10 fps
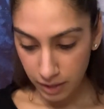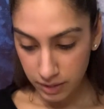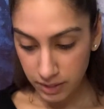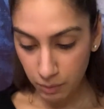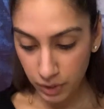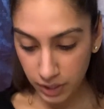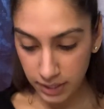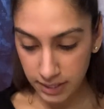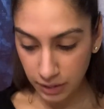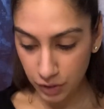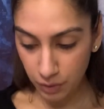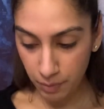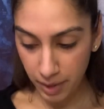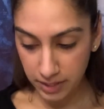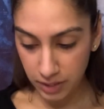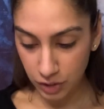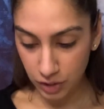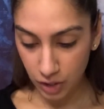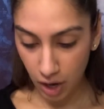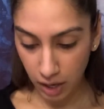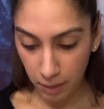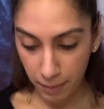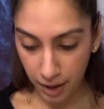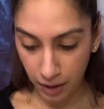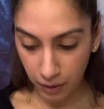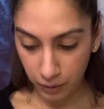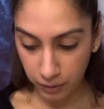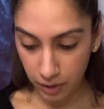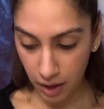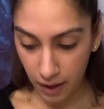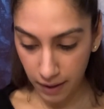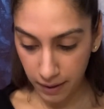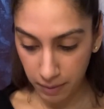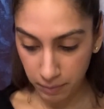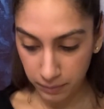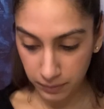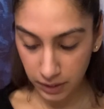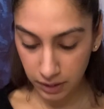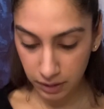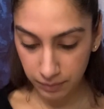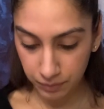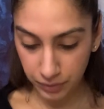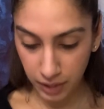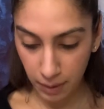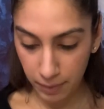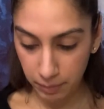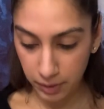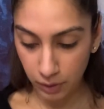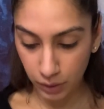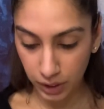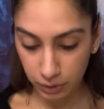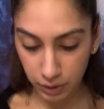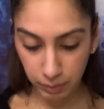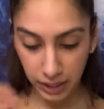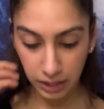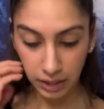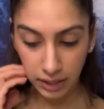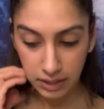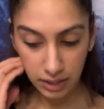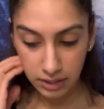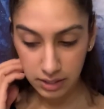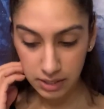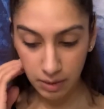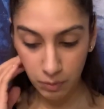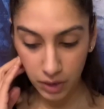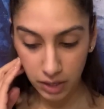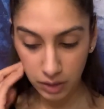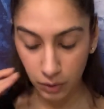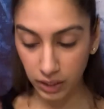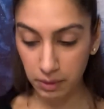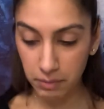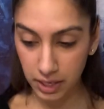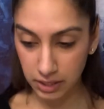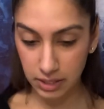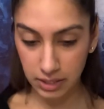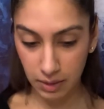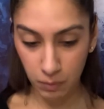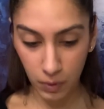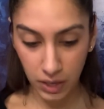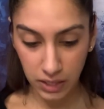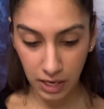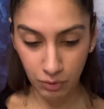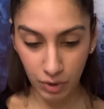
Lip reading: Someone could send you a message and talk about commitment, or you could be connecting to someone or committed to someone, and